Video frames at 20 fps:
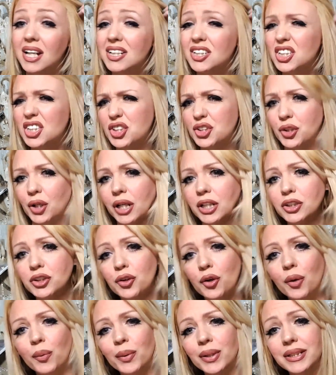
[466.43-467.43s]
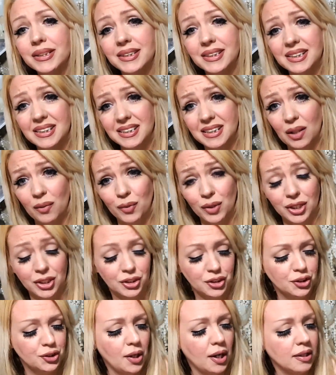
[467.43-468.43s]
Just drugstore ones because I
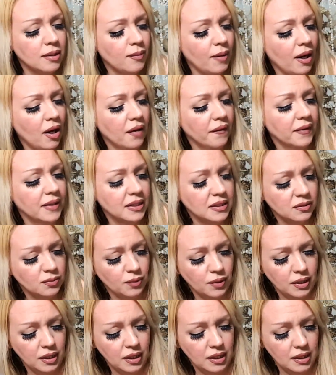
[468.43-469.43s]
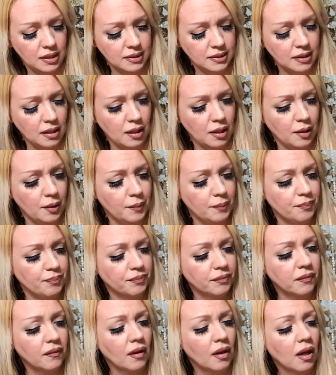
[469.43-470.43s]
wanted to try them out. This one is, um,
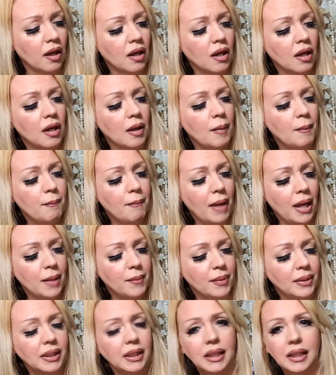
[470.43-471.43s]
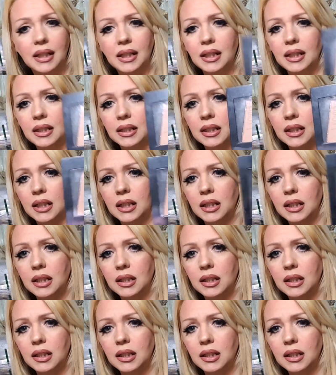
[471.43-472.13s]
Maybelline.